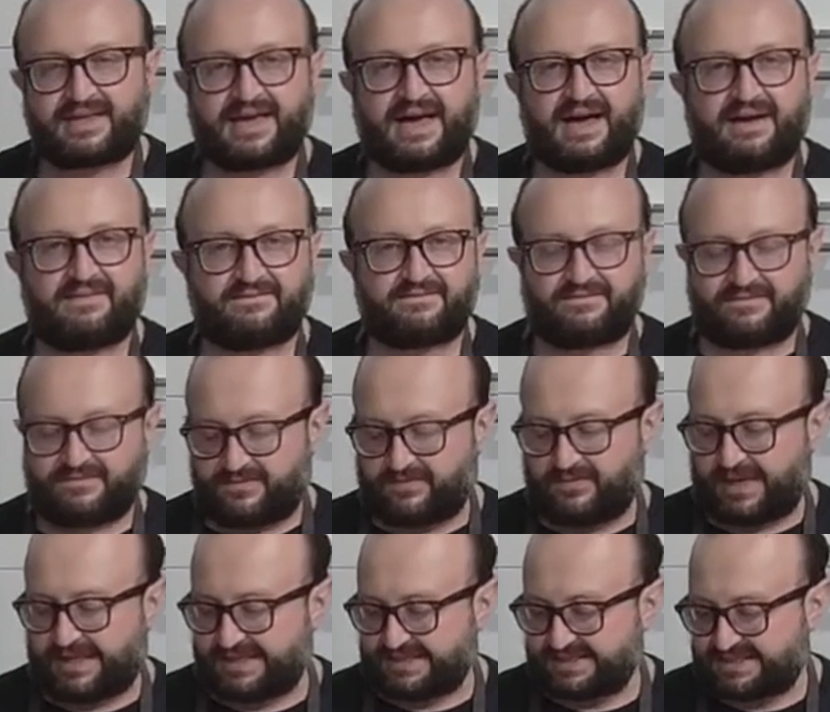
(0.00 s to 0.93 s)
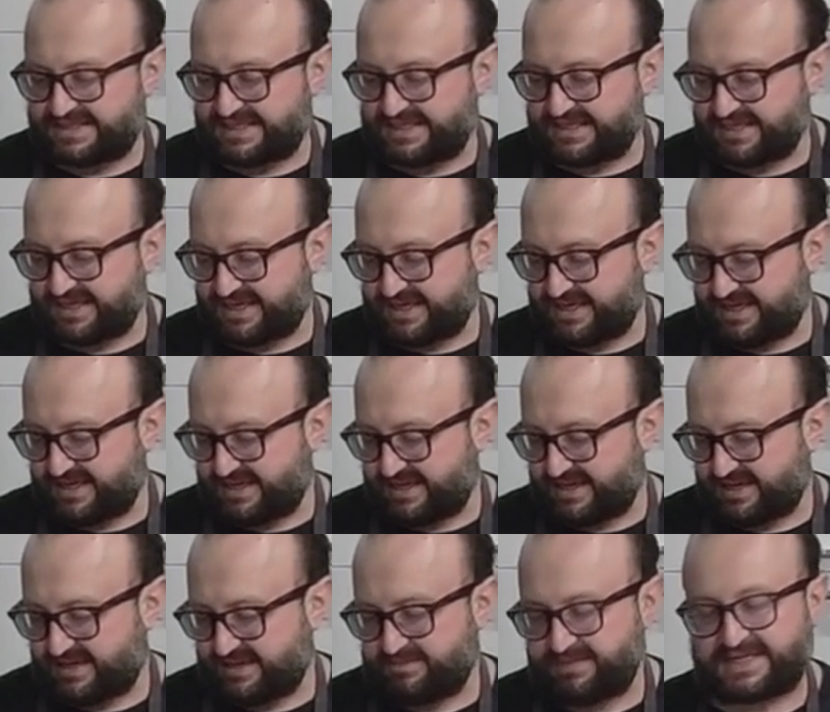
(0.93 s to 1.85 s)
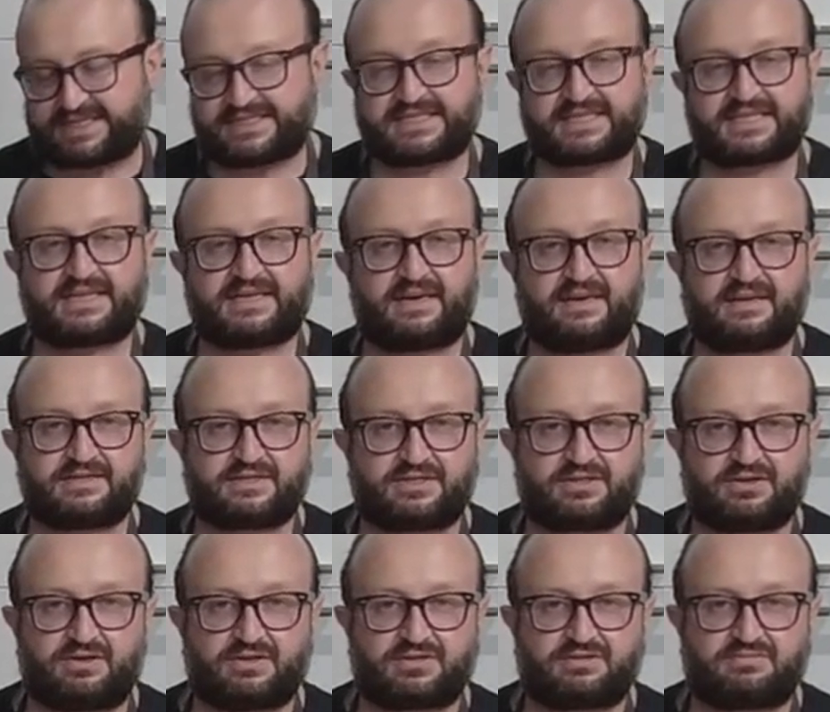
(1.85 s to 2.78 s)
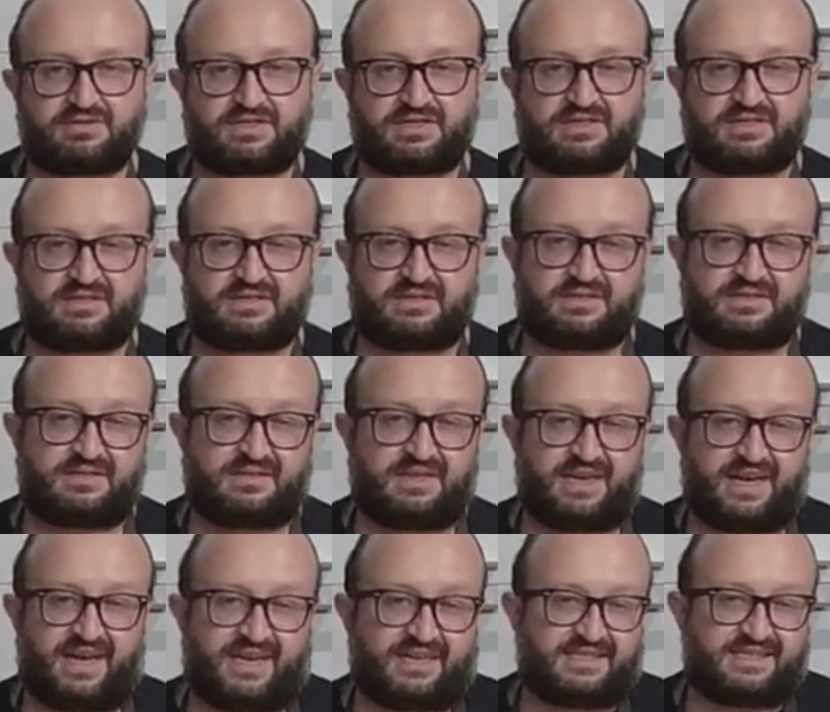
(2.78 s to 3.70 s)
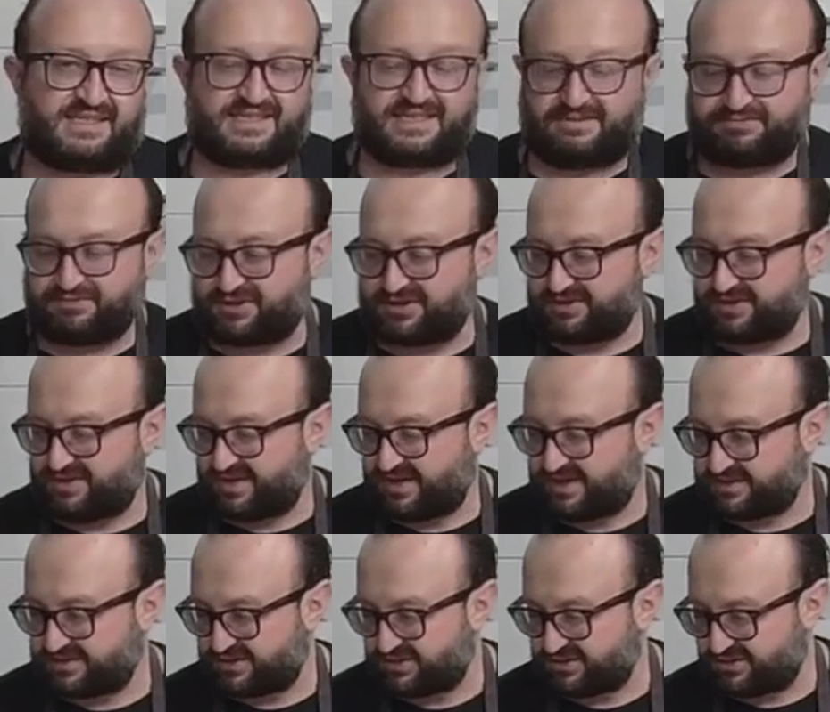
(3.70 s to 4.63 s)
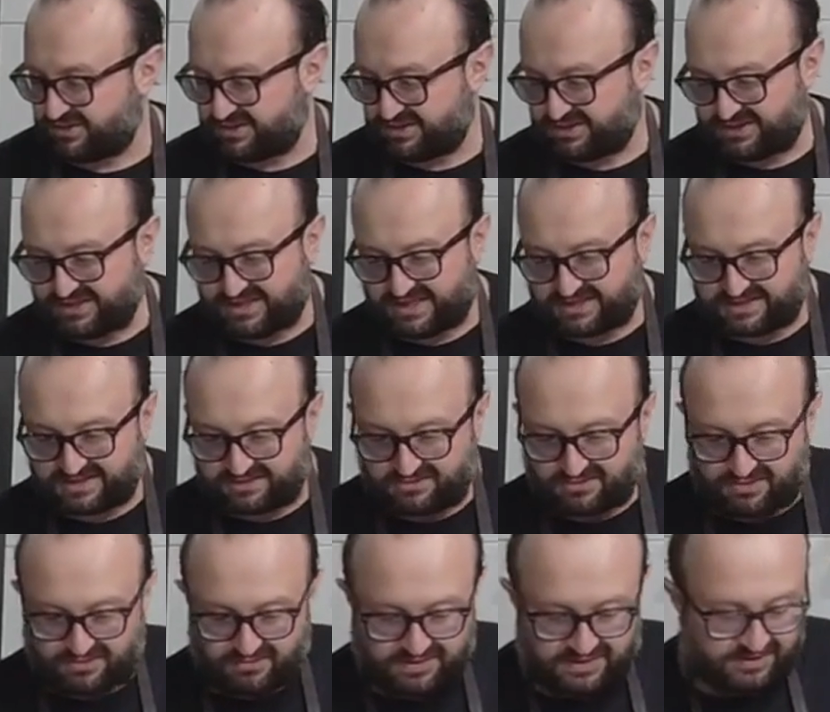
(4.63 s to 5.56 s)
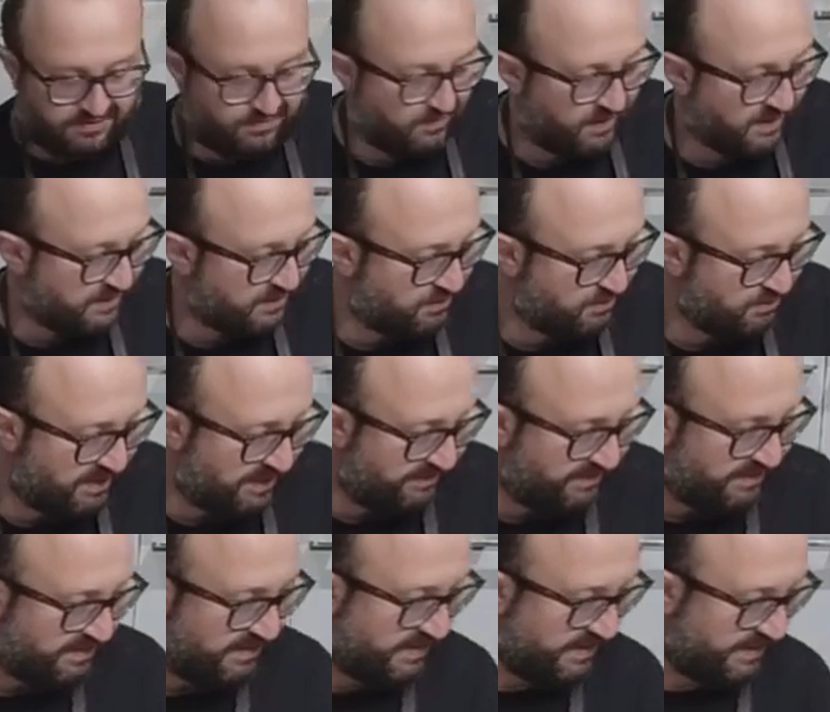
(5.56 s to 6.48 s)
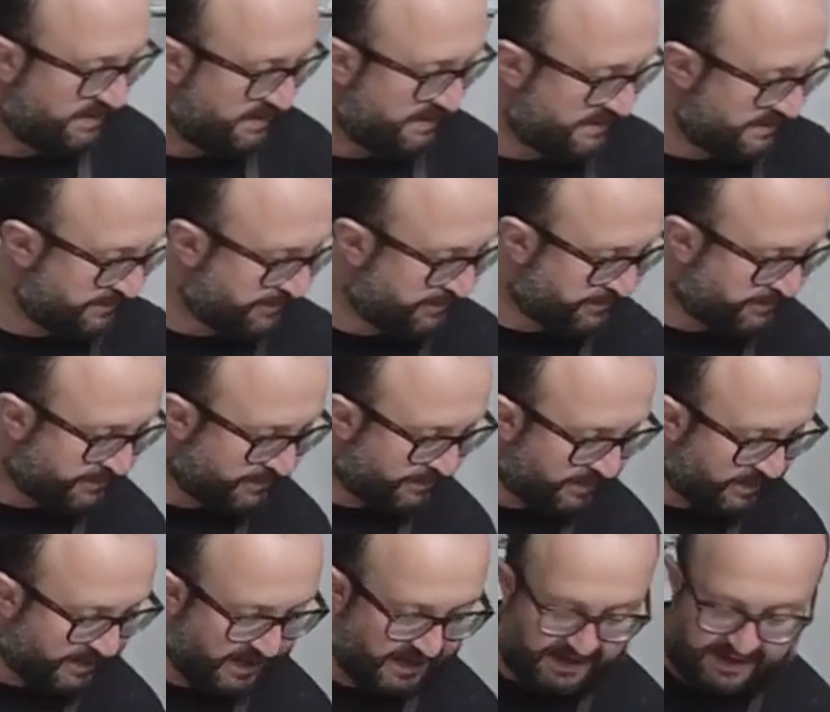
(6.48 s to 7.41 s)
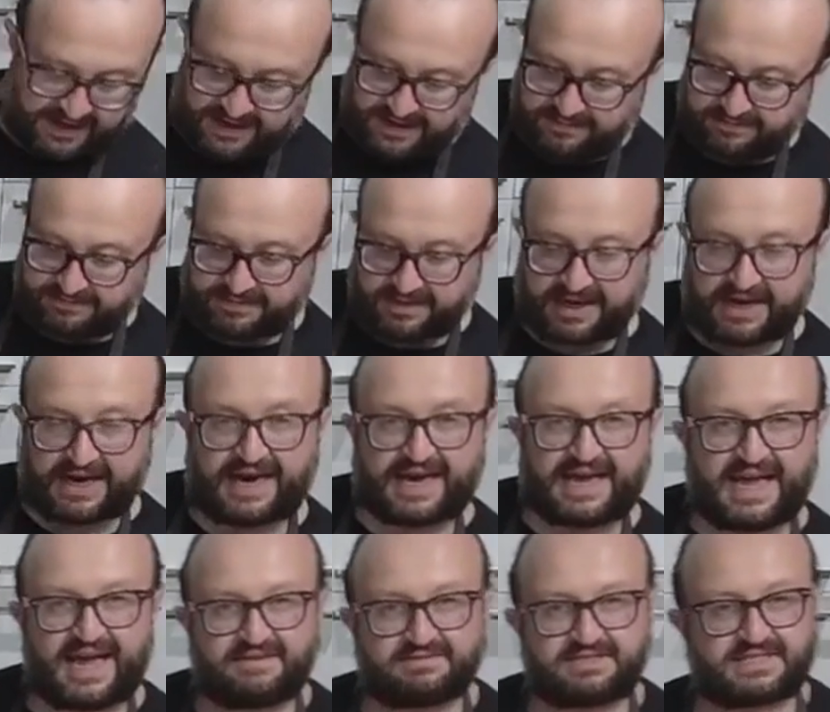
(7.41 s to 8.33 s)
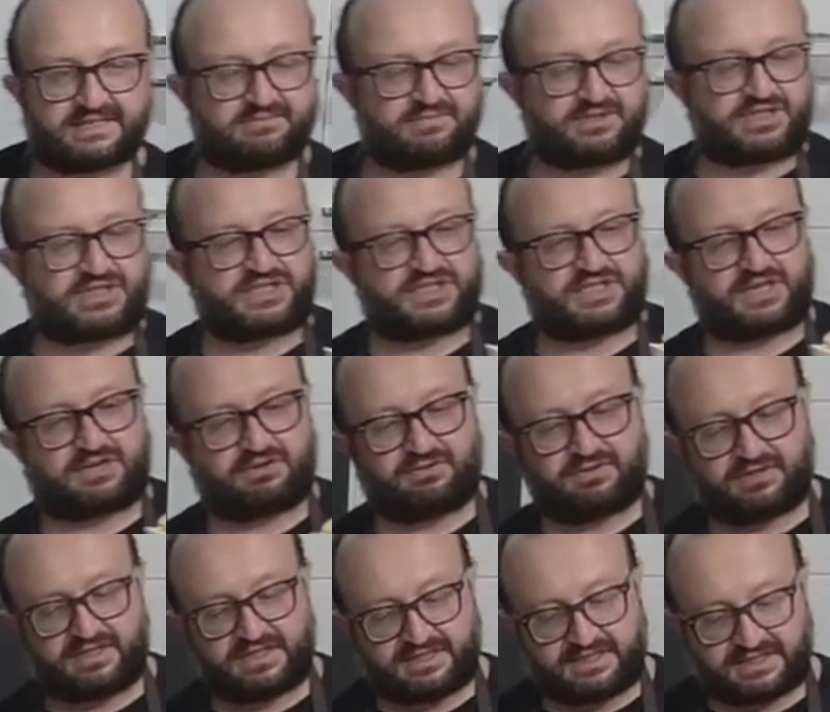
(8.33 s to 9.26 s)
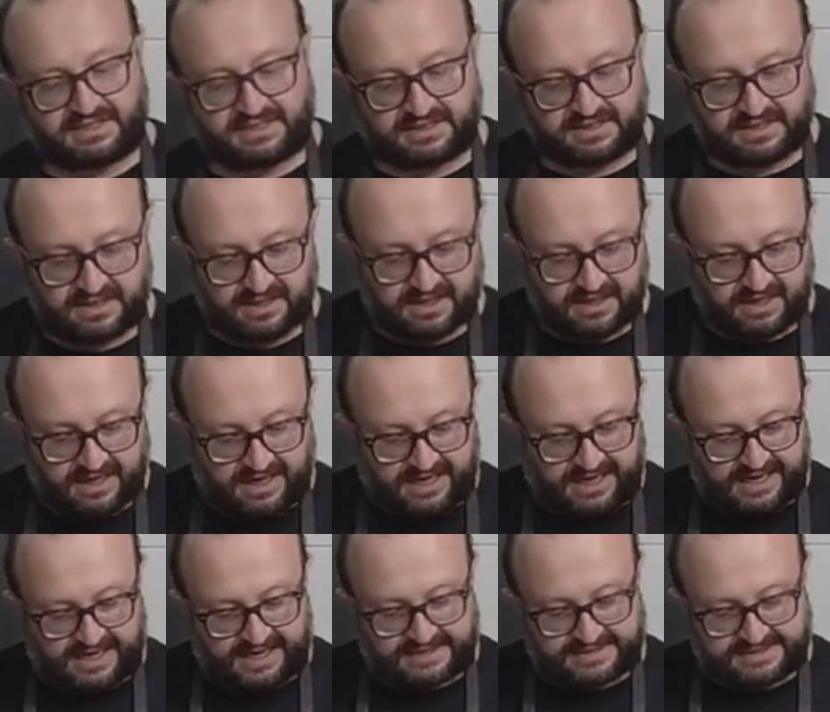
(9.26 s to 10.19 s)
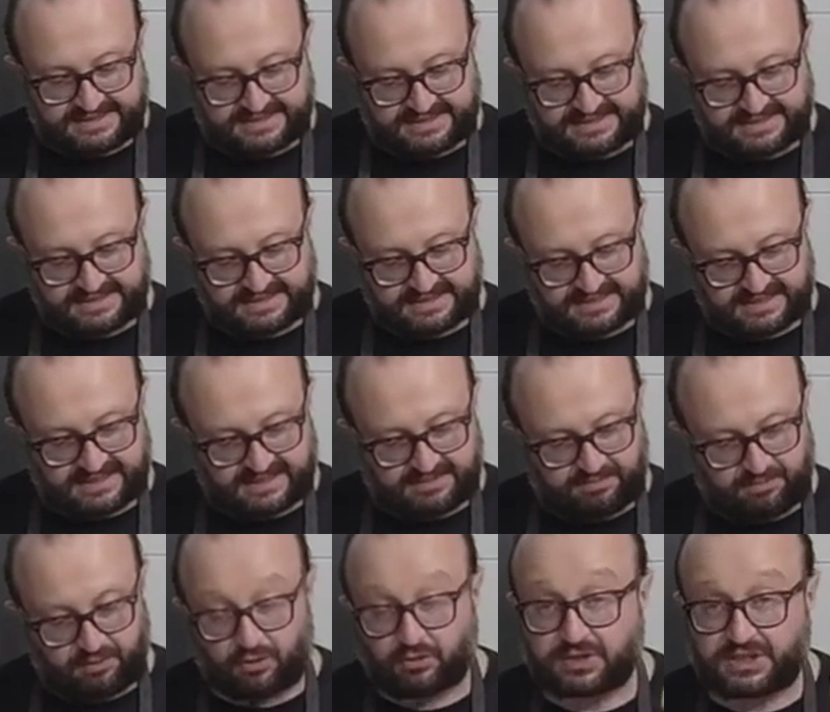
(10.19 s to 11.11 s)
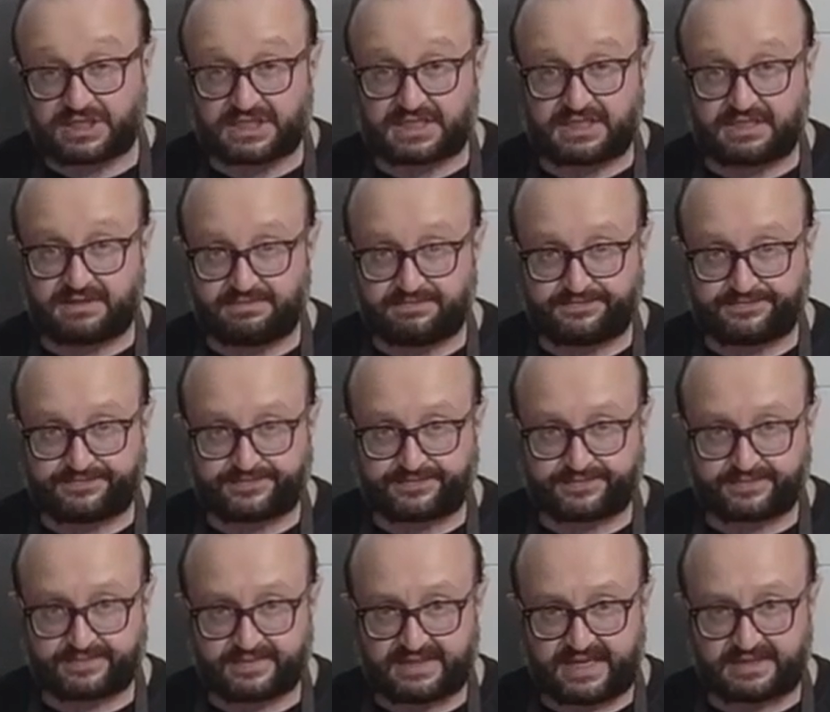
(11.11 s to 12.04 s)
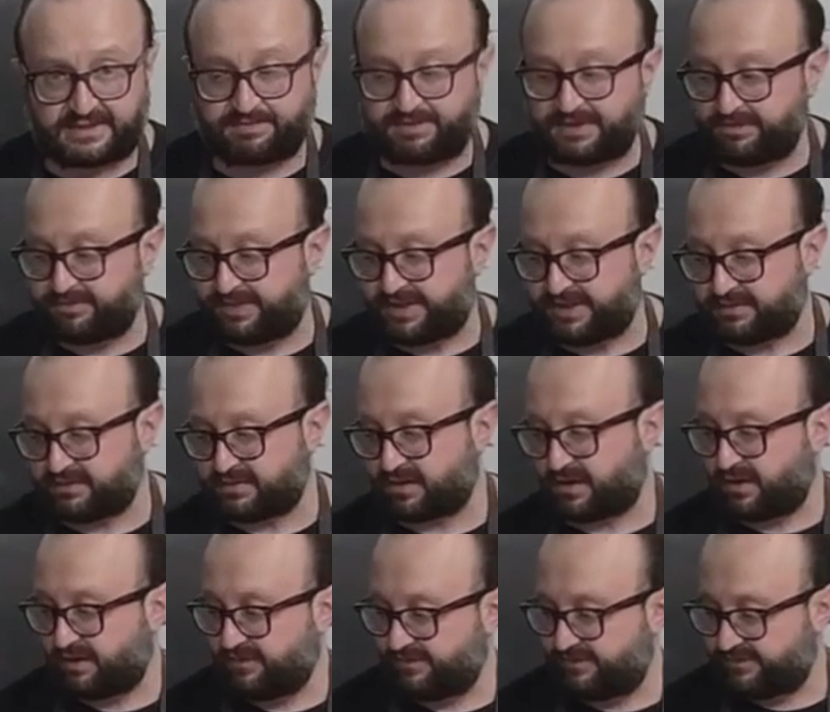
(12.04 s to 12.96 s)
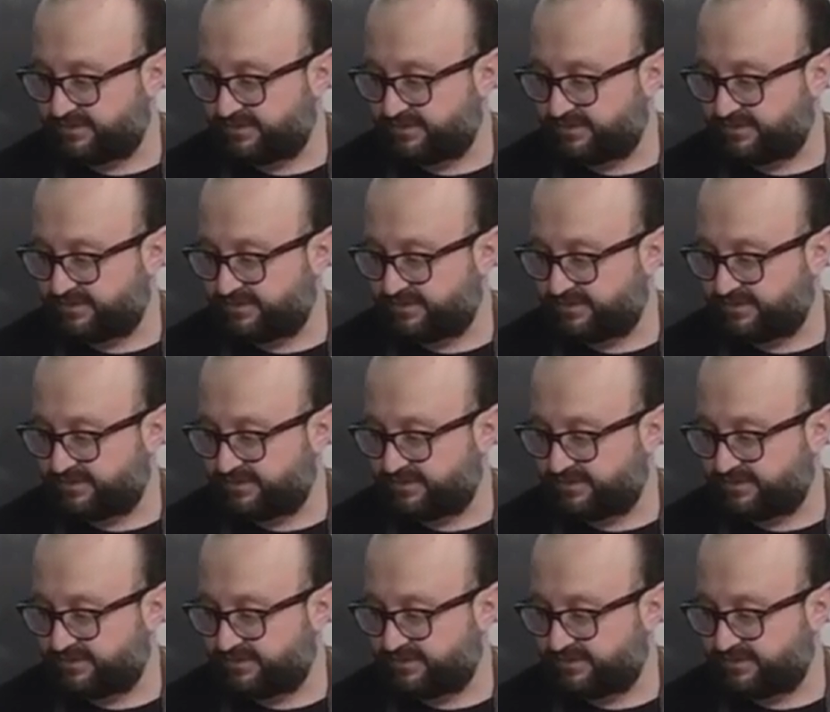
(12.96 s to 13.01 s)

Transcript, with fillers: Yeah, Valentina Mexican hot sauce, which is an exceptional hot sauce. There's nothing wrong with it whatsoever. I have some chicharrones. This is a pork skin that's been peeled off.